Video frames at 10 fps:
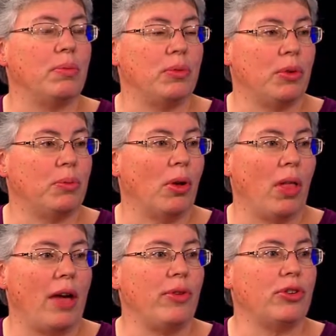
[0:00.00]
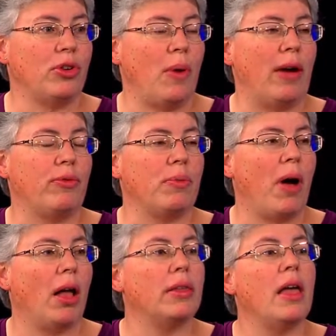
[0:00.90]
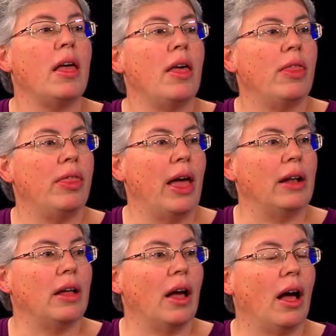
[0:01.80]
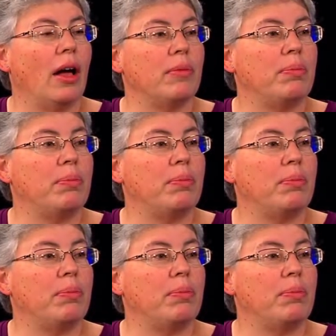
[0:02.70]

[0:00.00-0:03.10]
to pro-lifers throughout Vermont that a